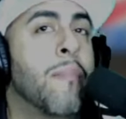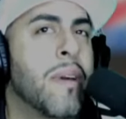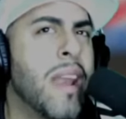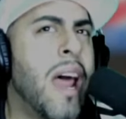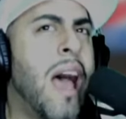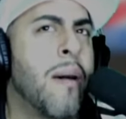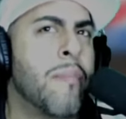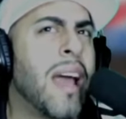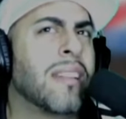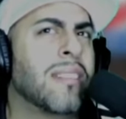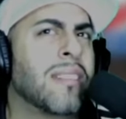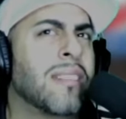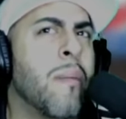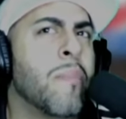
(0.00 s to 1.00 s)
I
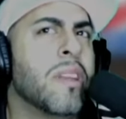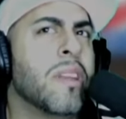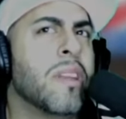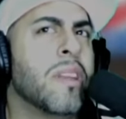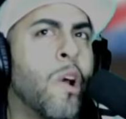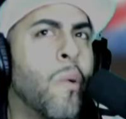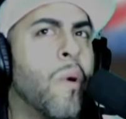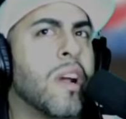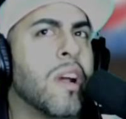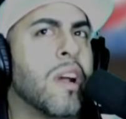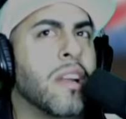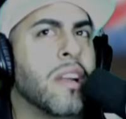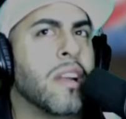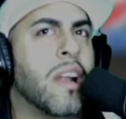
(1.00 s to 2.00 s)
think I'm gonna start
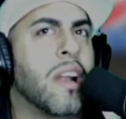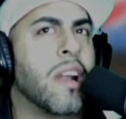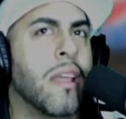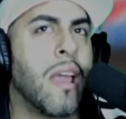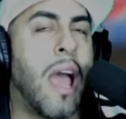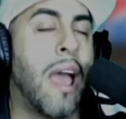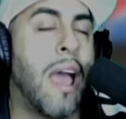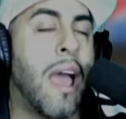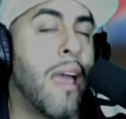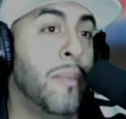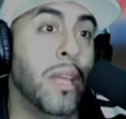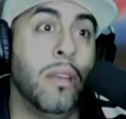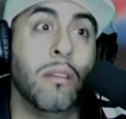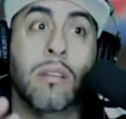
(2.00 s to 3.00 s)
watching. I
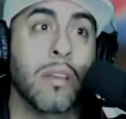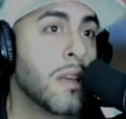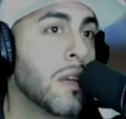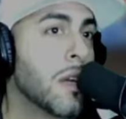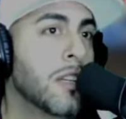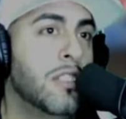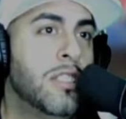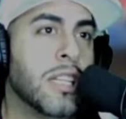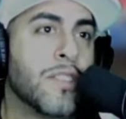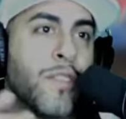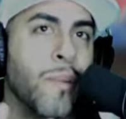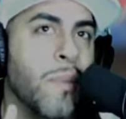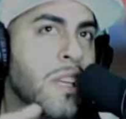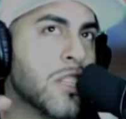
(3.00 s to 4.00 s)
mean, just
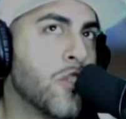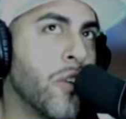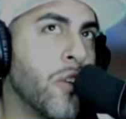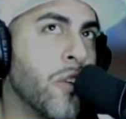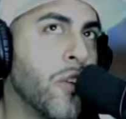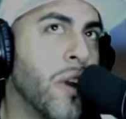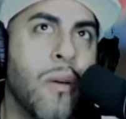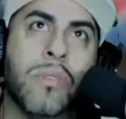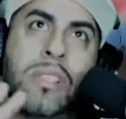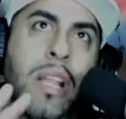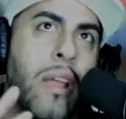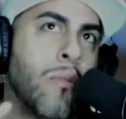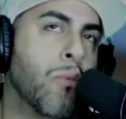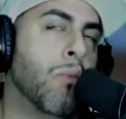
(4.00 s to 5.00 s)
from the trailer, I was
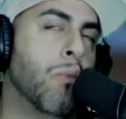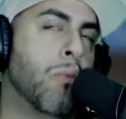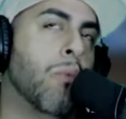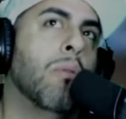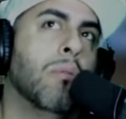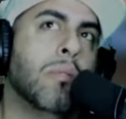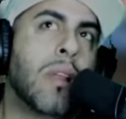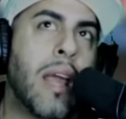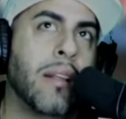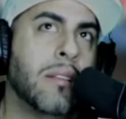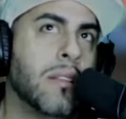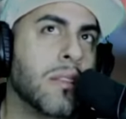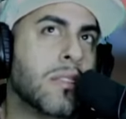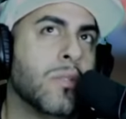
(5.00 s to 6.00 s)
like, whoa, like
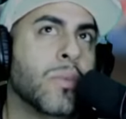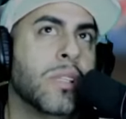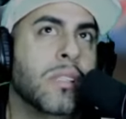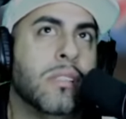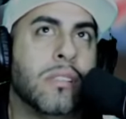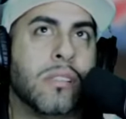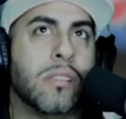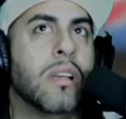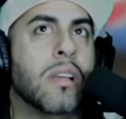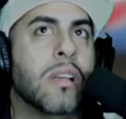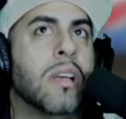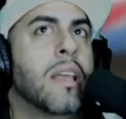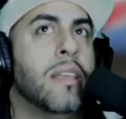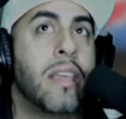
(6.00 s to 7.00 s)
this was.
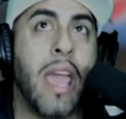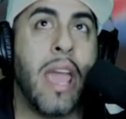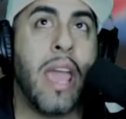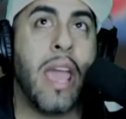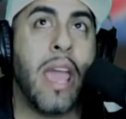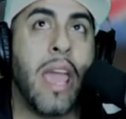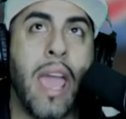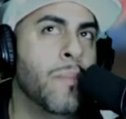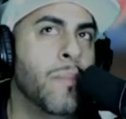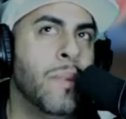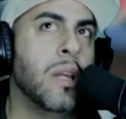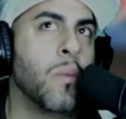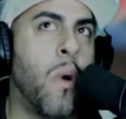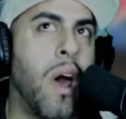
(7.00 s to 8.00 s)
Yeah, I
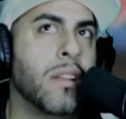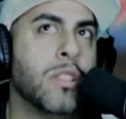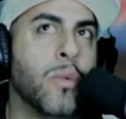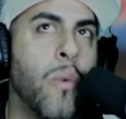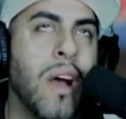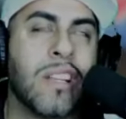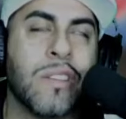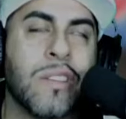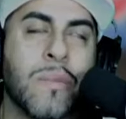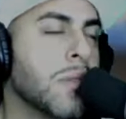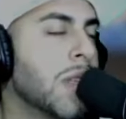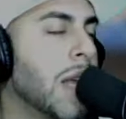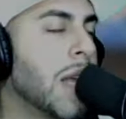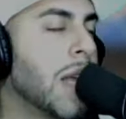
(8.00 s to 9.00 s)
immediately wanted to watch, but I
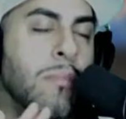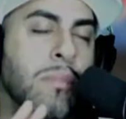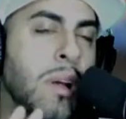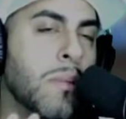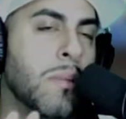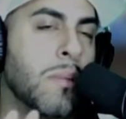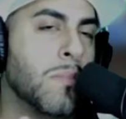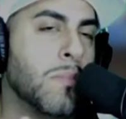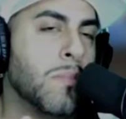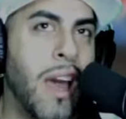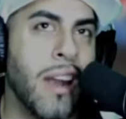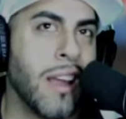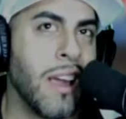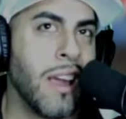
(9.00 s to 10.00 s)
was like, I'm too
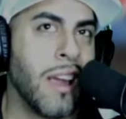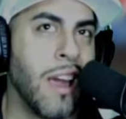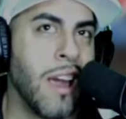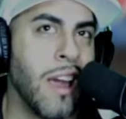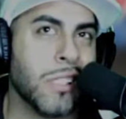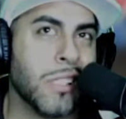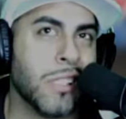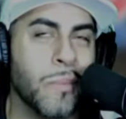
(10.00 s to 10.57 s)
tired. I gotta go to sleep.